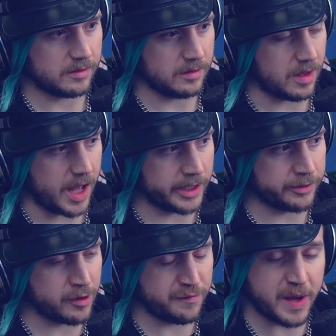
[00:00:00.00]
I don't
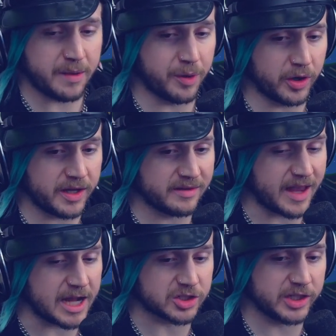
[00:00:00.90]
know if my opponent is
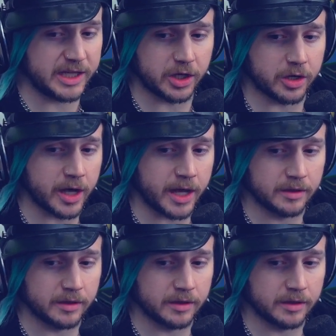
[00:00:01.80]
actually here or not.